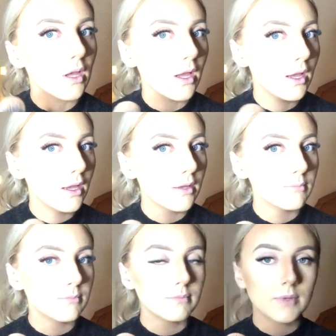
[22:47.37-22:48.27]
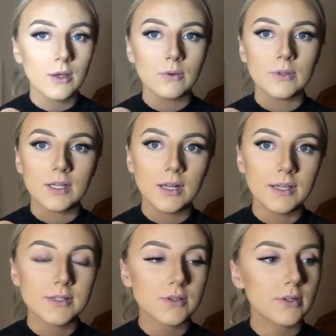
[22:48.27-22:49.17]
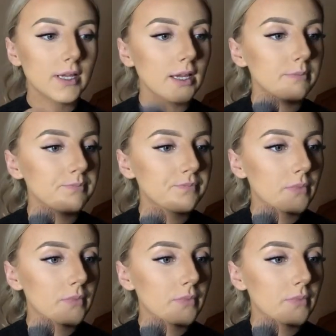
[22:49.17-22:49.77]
oh, and the lighting's gone again.